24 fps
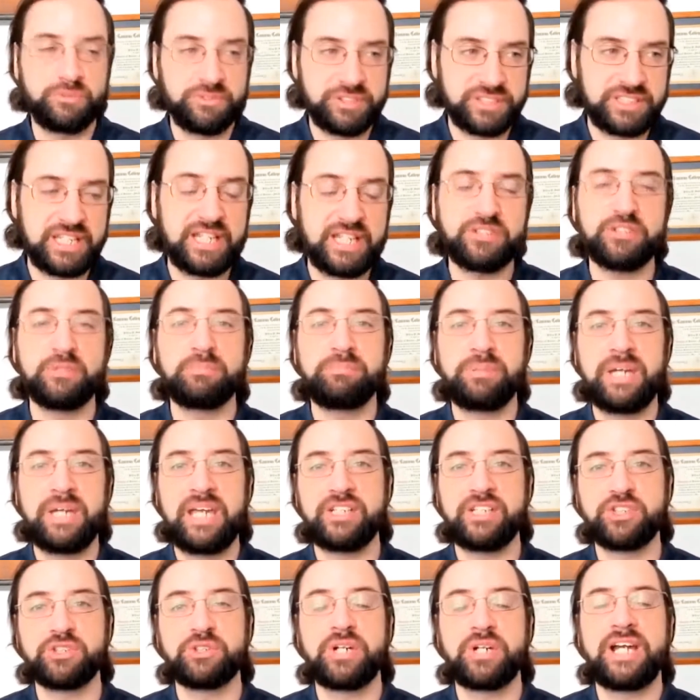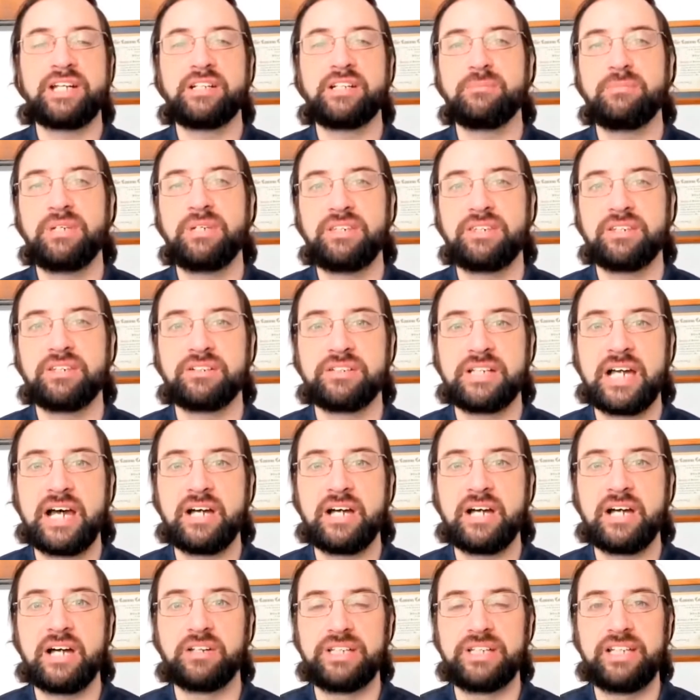So central banks try to meet
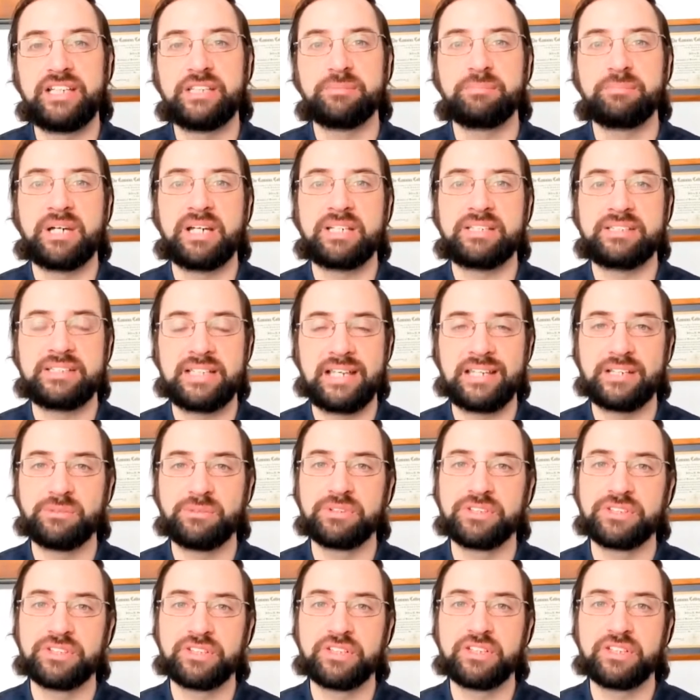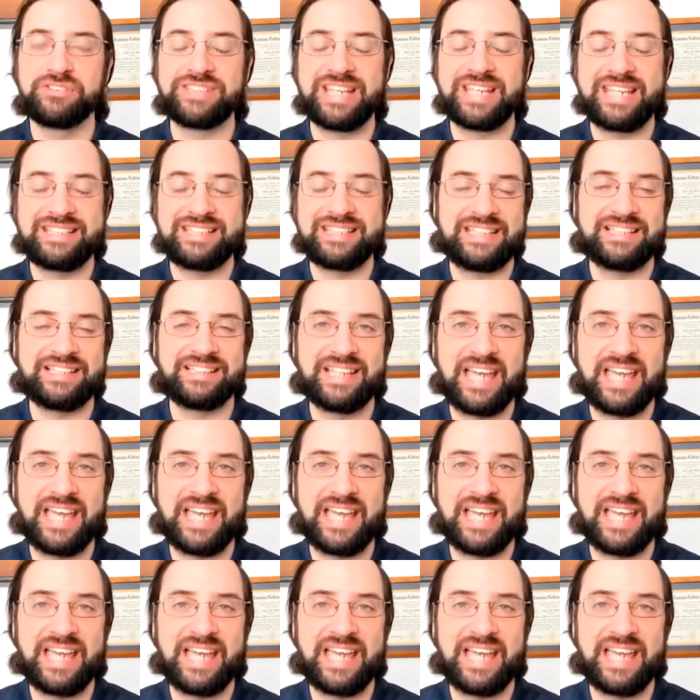their dollar needs by selling reserves